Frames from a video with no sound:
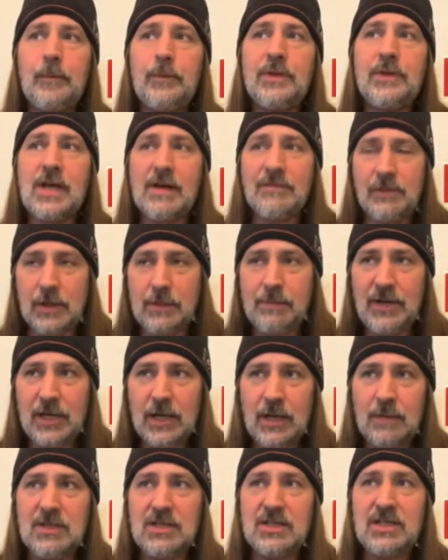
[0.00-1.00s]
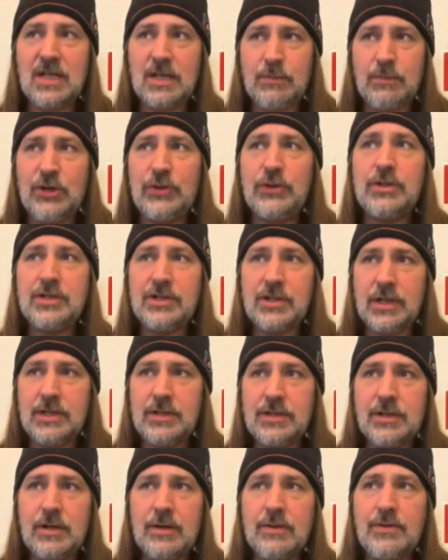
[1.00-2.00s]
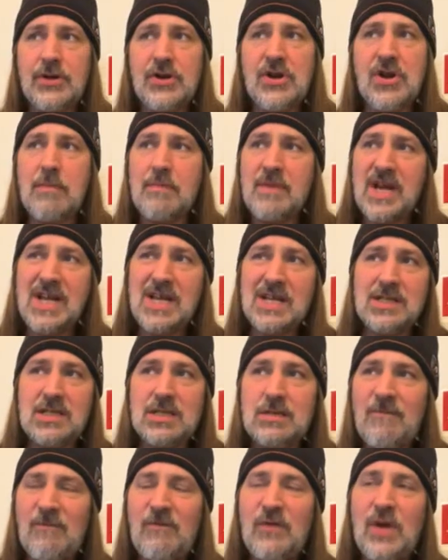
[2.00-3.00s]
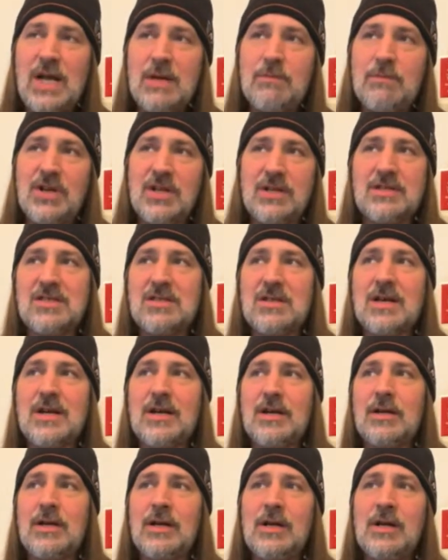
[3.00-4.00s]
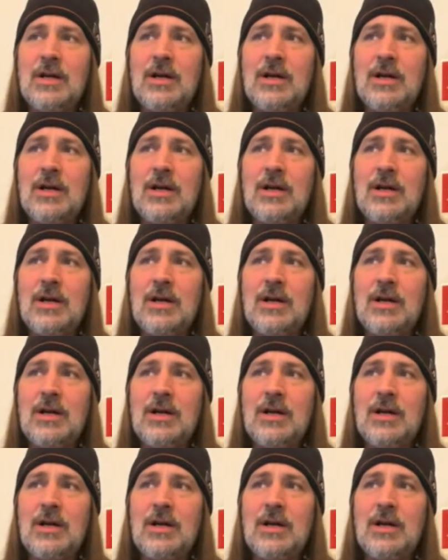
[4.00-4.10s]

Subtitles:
Definitely picking up the cinnamon, the ginger, the nutmeg is faint, but it's there.